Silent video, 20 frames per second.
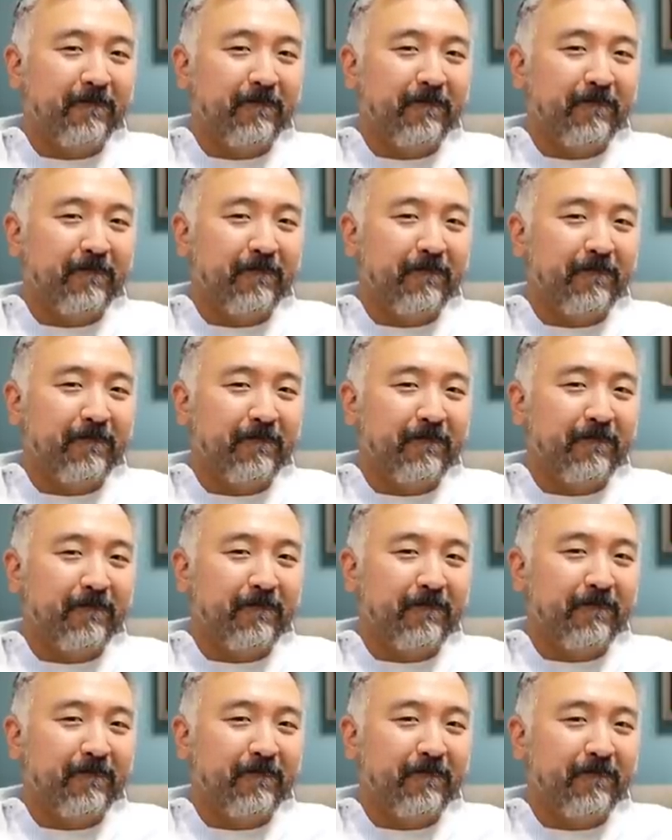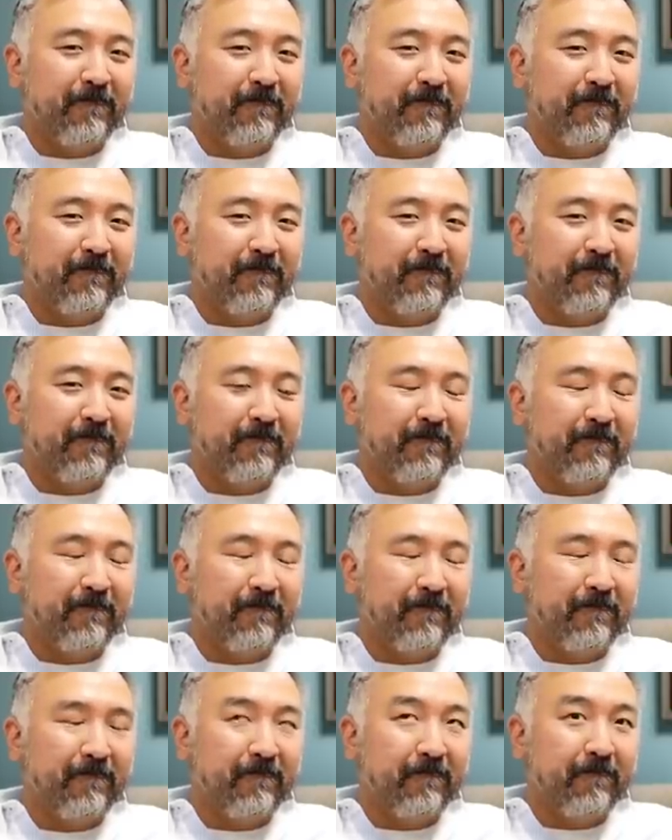
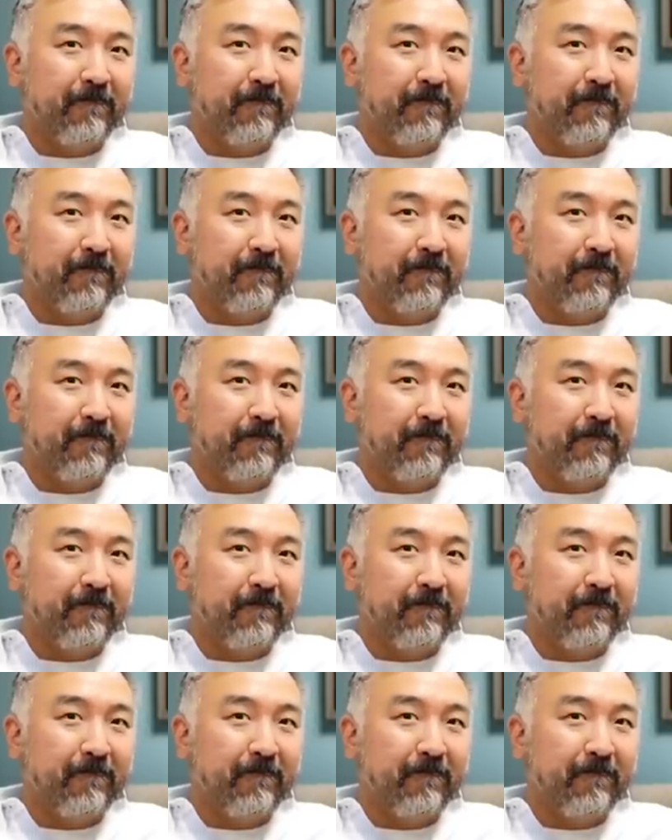The person shown says nothing.